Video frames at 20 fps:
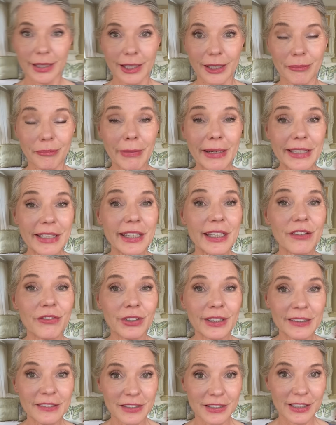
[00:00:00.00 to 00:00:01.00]
My
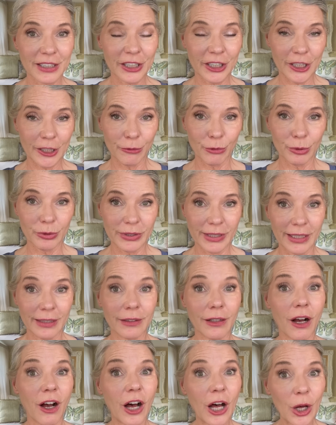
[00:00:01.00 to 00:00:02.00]
evening skincare
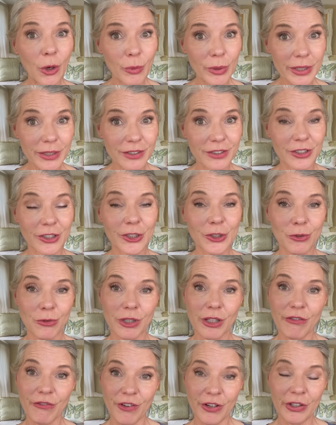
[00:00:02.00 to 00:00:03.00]
routine always starts with
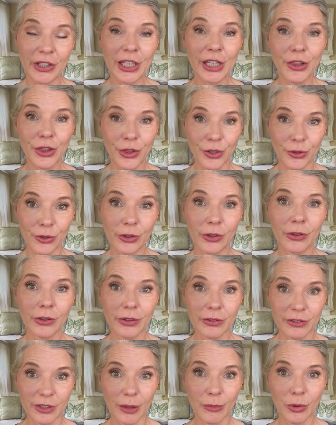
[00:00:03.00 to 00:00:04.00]
a very thorough
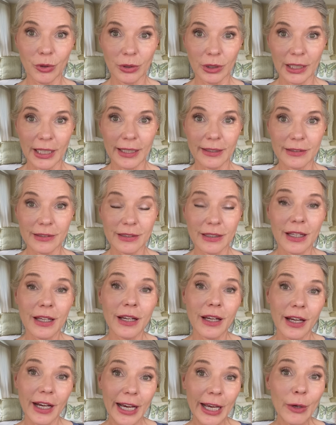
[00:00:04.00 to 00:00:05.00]
double cleanse.
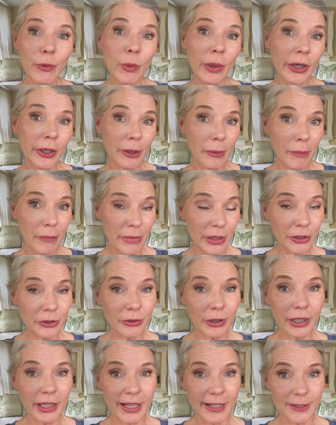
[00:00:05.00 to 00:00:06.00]
I wear
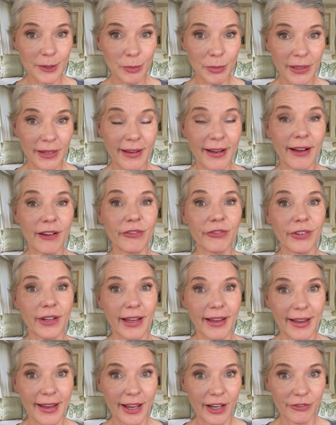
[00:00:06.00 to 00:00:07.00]
mineral SPF
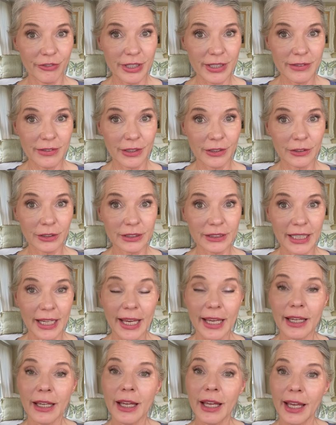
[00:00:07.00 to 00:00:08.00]
every single
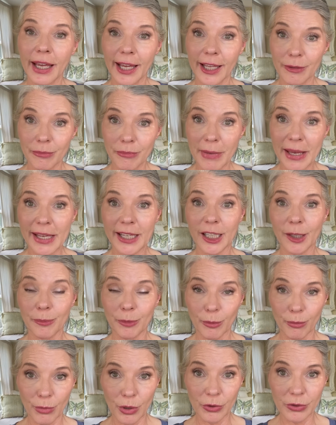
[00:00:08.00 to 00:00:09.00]
day and
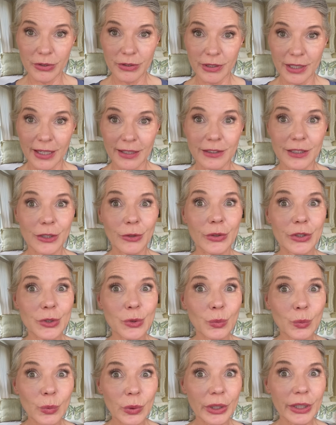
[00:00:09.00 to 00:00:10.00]
makeup most days, so it's
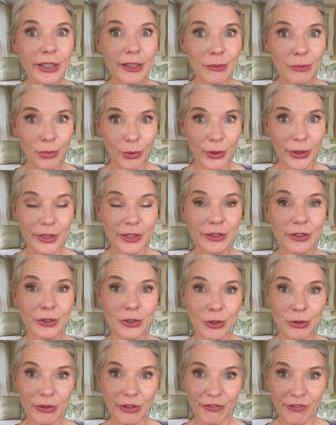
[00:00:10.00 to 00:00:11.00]
really important to
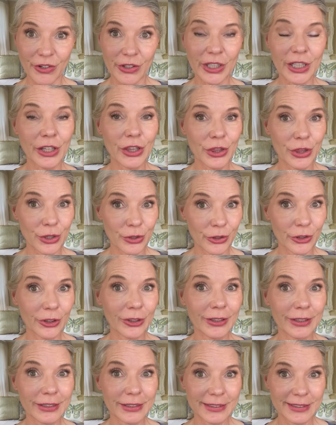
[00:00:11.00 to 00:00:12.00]
do a very
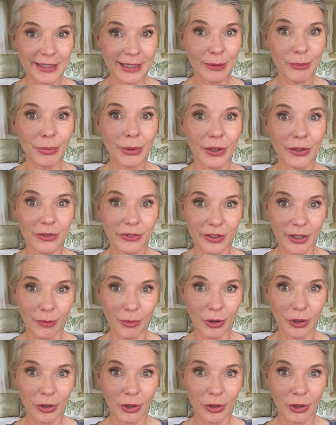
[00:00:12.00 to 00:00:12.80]
thorough, deep double